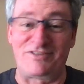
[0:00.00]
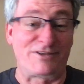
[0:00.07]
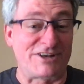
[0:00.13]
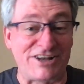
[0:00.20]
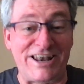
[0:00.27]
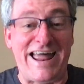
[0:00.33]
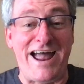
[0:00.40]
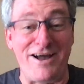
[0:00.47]

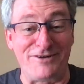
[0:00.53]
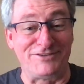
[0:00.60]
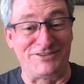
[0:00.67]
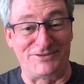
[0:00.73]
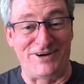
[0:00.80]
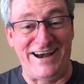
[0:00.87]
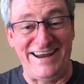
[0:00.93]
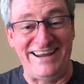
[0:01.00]
clouds,
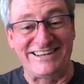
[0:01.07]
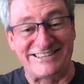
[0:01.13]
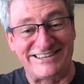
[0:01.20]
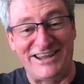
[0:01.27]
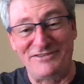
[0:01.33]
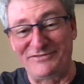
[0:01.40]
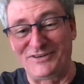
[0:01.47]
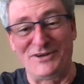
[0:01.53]
right?
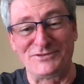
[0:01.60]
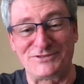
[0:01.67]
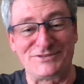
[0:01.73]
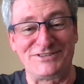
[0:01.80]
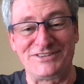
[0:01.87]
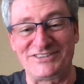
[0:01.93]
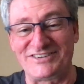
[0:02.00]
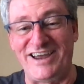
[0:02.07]
They float through
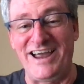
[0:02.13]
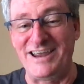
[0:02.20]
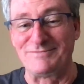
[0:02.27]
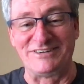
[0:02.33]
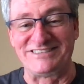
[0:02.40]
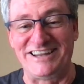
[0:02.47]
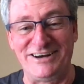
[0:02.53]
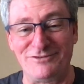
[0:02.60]
the sky,
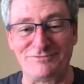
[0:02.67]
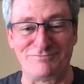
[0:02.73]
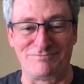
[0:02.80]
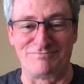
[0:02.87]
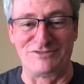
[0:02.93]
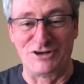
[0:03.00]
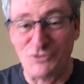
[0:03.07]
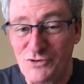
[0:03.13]
but they don't
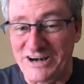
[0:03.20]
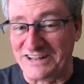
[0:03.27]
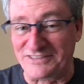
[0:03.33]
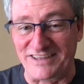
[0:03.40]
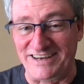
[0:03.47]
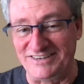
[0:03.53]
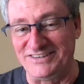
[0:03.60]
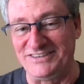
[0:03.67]
do
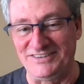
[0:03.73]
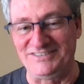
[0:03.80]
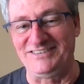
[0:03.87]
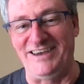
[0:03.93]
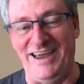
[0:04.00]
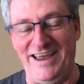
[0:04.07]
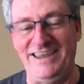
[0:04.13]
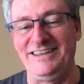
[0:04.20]
anything to the
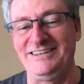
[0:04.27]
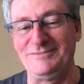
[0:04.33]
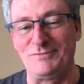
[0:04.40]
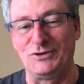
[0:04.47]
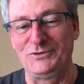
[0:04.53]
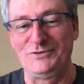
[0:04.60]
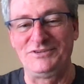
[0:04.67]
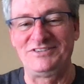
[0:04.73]
sky. The
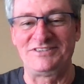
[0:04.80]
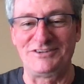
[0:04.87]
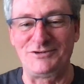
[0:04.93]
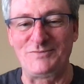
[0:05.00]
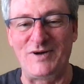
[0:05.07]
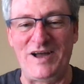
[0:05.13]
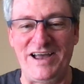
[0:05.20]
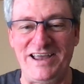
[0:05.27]
blue is
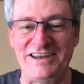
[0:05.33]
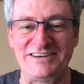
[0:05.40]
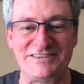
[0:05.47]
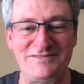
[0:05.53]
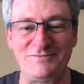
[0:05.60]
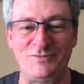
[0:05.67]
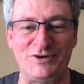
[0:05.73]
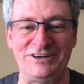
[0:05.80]
still behind
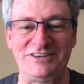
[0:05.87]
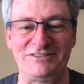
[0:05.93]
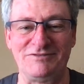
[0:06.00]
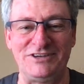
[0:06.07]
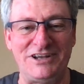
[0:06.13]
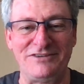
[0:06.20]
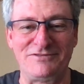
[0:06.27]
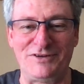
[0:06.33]
them.
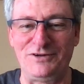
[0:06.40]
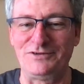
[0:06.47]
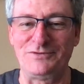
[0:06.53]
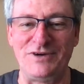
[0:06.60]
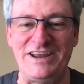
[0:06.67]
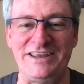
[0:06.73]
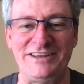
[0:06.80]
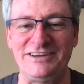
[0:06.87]
When they float
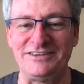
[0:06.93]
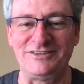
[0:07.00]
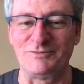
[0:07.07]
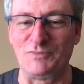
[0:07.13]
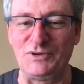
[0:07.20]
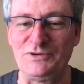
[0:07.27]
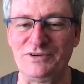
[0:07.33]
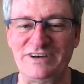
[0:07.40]
away, it's
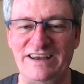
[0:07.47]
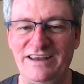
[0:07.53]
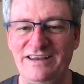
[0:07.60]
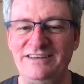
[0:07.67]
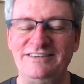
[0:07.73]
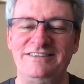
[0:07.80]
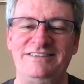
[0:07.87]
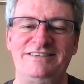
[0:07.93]
blue
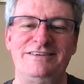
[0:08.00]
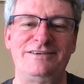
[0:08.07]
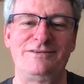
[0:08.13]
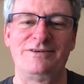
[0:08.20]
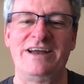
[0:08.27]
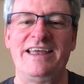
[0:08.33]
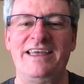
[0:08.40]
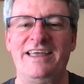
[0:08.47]
again. So,